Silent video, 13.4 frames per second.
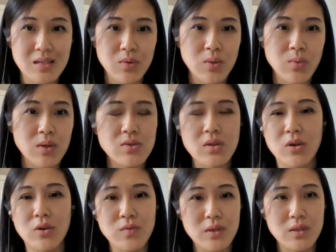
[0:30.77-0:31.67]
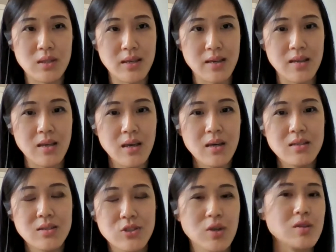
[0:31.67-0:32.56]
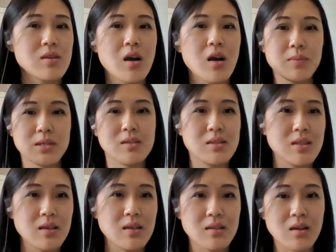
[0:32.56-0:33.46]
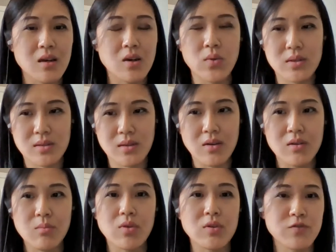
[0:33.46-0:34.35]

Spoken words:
We want to overlay the Johns Hopkins data with our employee